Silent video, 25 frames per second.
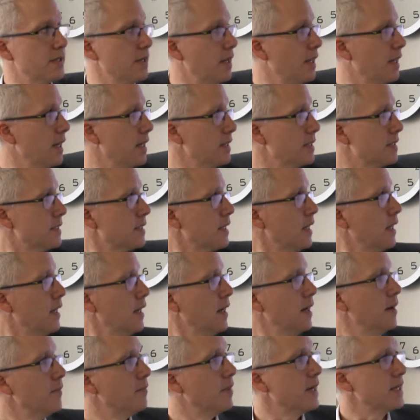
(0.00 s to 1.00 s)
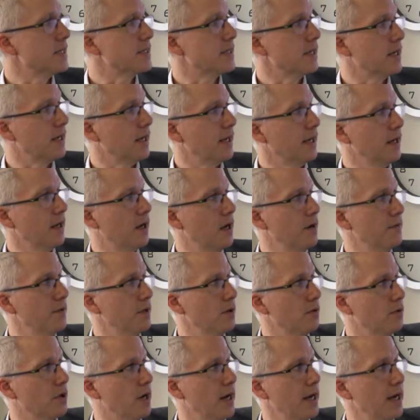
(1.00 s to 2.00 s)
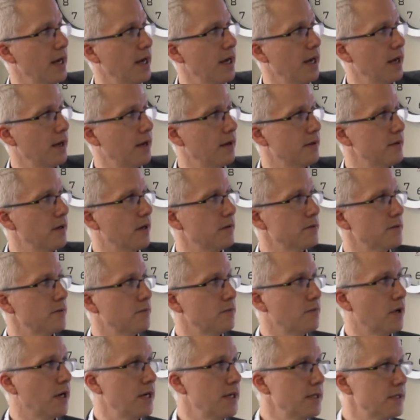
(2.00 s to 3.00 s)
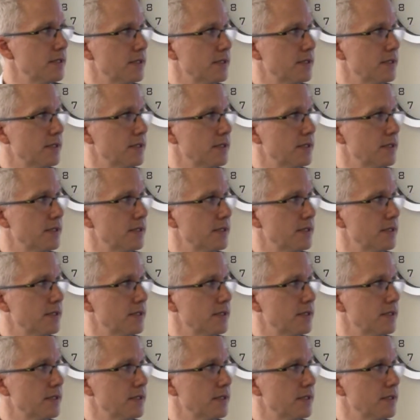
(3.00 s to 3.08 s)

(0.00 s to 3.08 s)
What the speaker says: So that's basically over the right